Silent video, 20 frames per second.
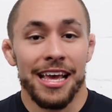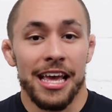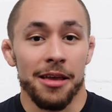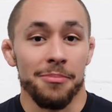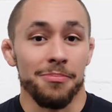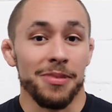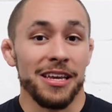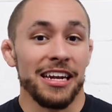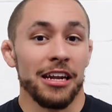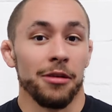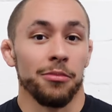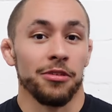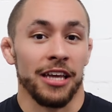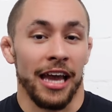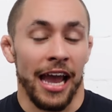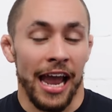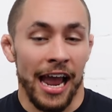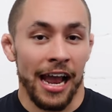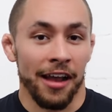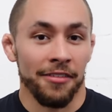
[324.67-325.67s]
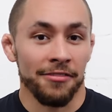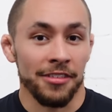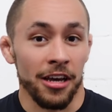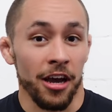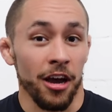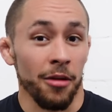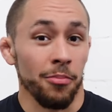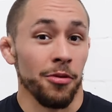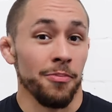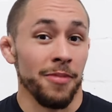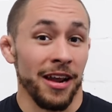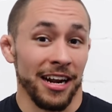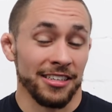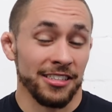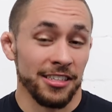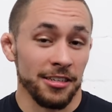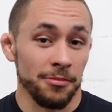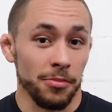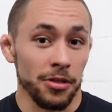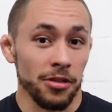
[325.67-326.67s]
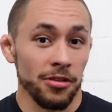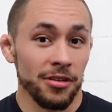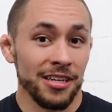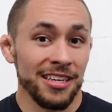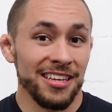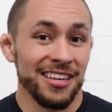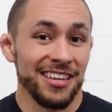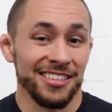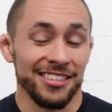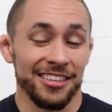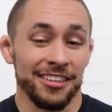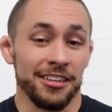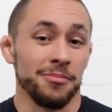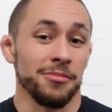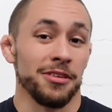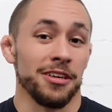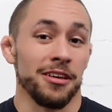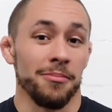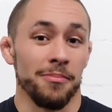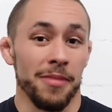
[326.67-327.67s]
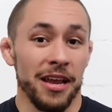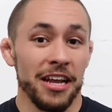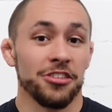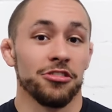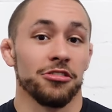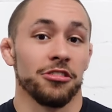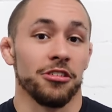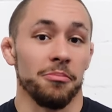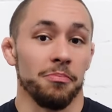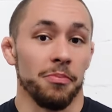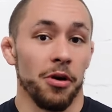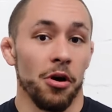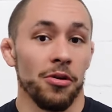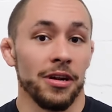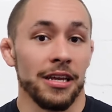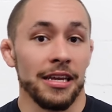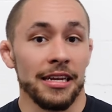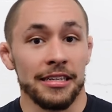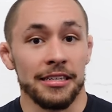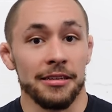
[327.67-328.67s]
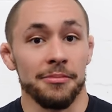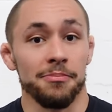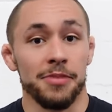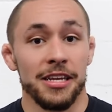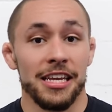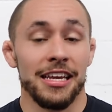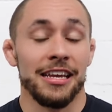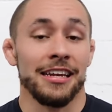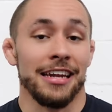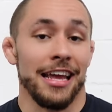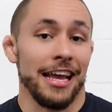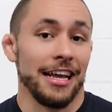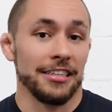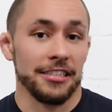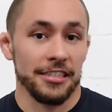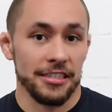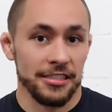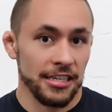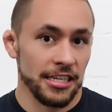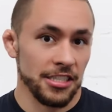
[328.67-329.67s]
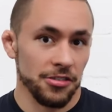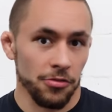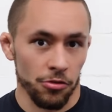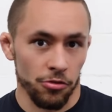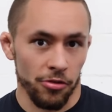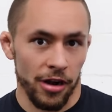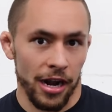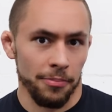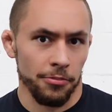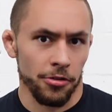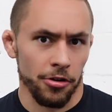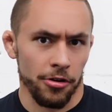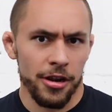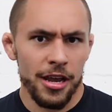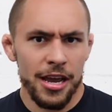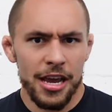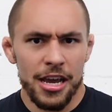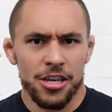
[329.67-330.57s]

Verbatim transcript: and being able to have that upper back stability is going to be a major component into being a successful grappler.